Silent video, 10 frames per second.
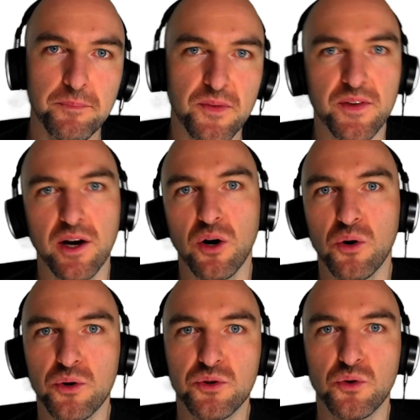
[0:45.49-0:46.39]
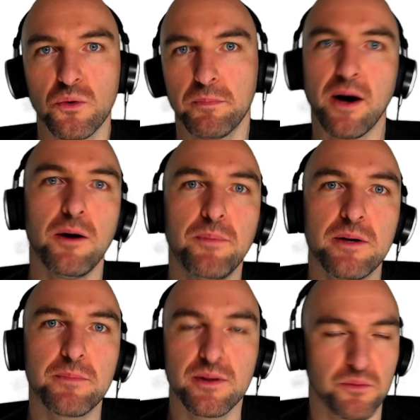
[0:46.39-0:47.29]
So do
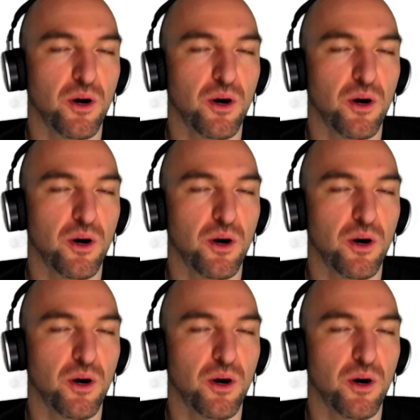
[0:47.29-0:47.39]
PowerPoint,